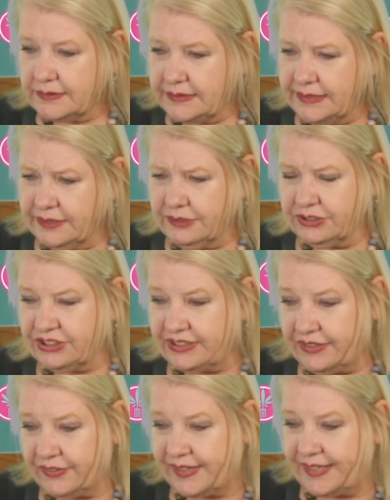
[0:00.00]
Dear
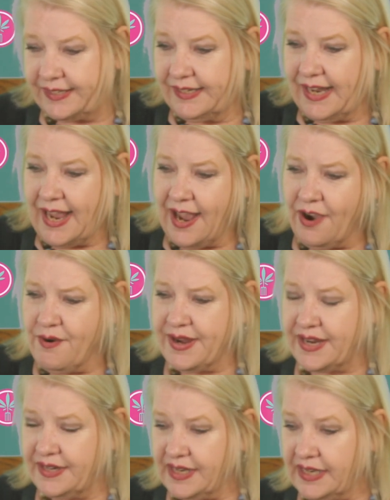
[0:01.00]
Cheri, how
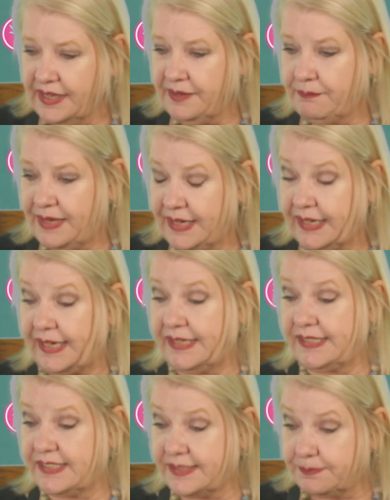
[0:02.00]
can I make
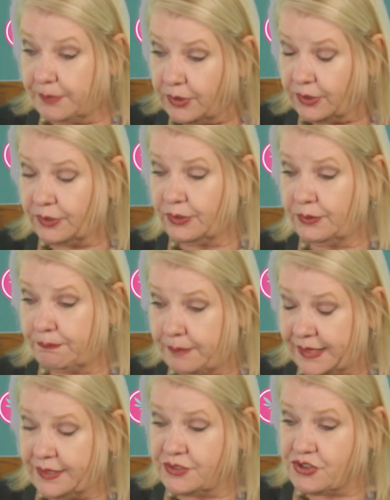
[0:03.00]
a small
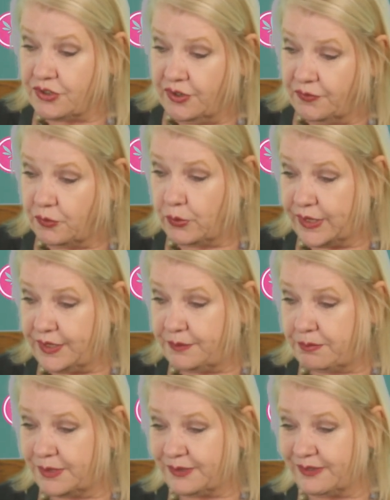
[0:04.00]
batch of
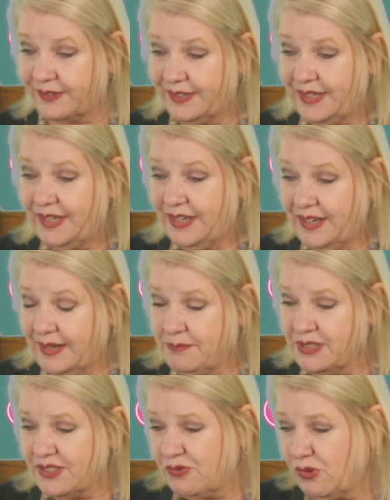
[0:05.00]
weed butter?
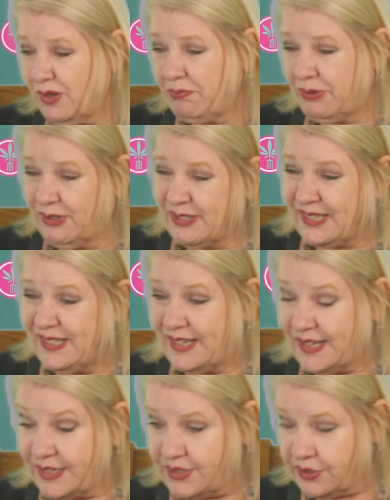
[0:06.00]
I'm just one person
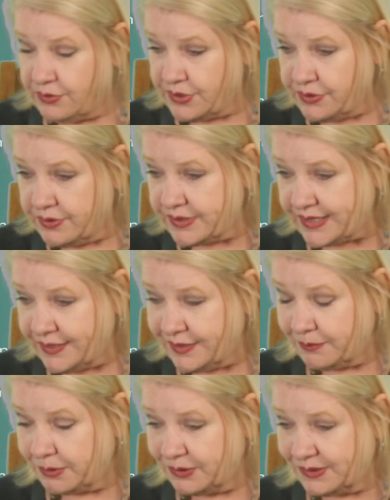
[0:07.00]
and I don't use
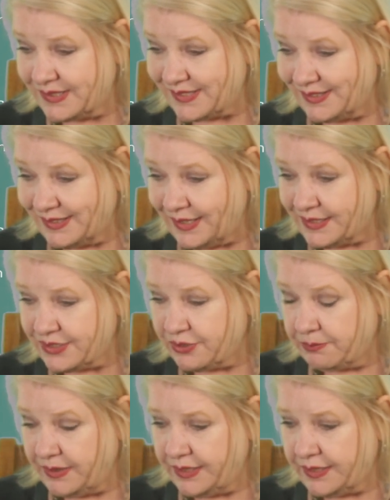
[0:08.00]
edibles a lot,
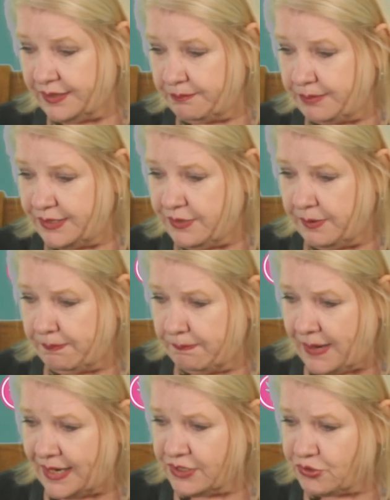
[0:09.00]
so making a big
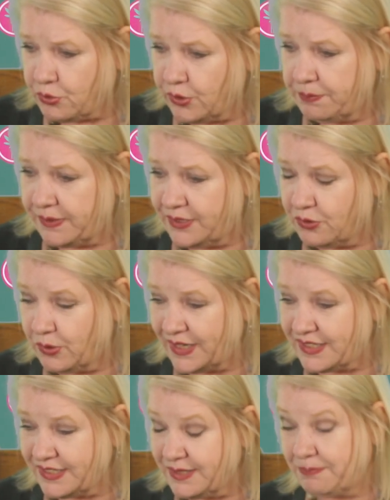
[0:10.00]
batch would be a
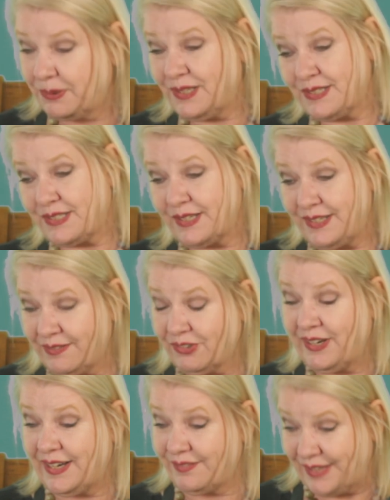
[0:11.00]
waste. Plus, I
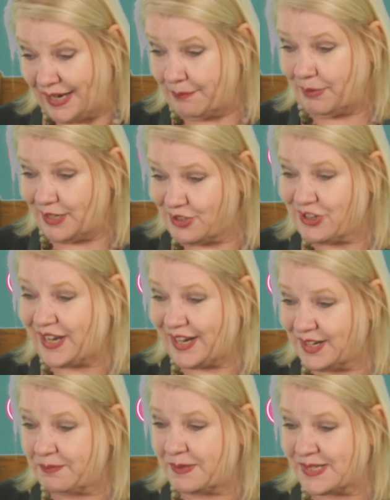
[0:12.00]
never have that much
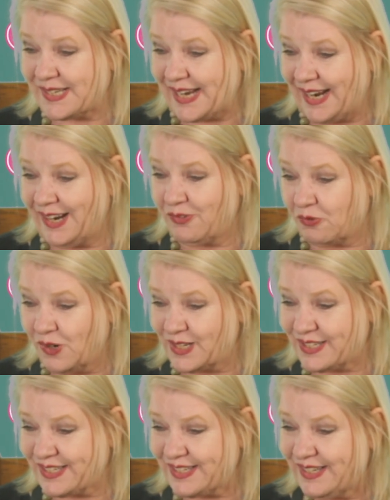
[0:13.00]
cannabis at
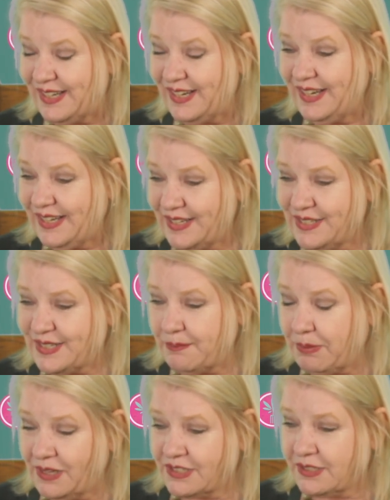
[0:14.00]
once. Is
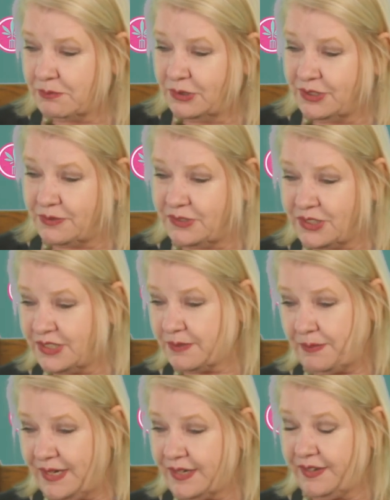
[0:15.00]
it possible to
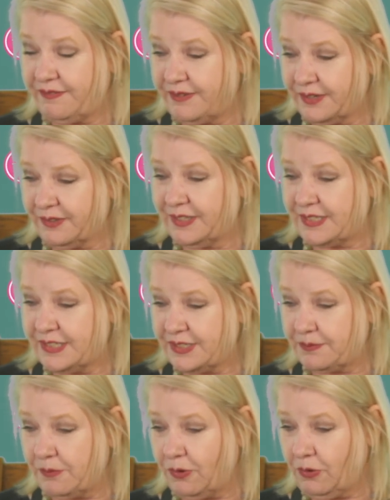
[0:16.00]
just make a very
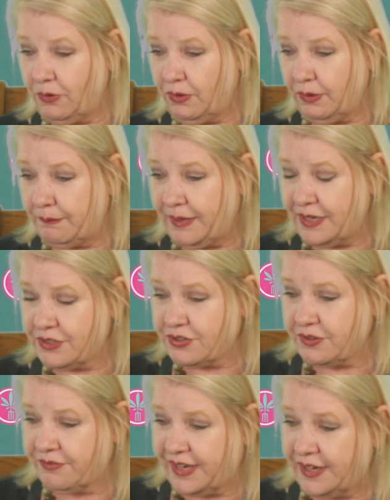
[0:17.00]
small
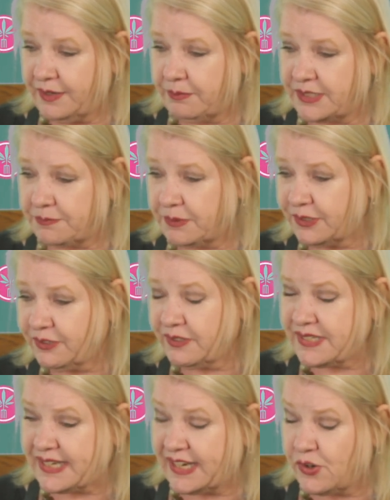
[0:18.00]
batch of cannabis
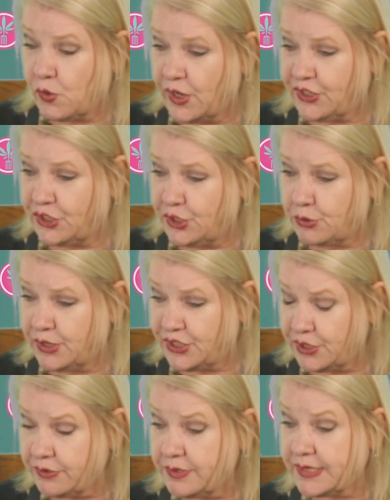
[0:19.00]
butter, say what you would
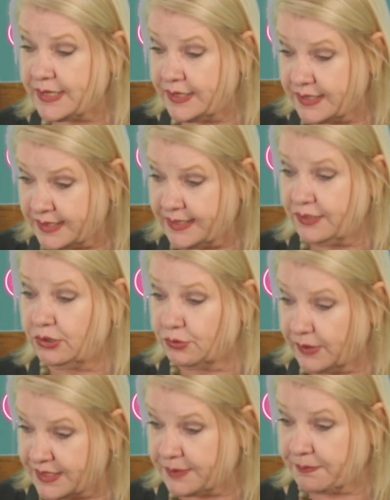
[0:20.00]
use in a
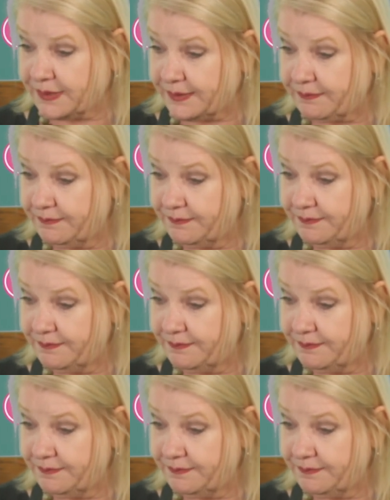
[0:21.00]
single recipe?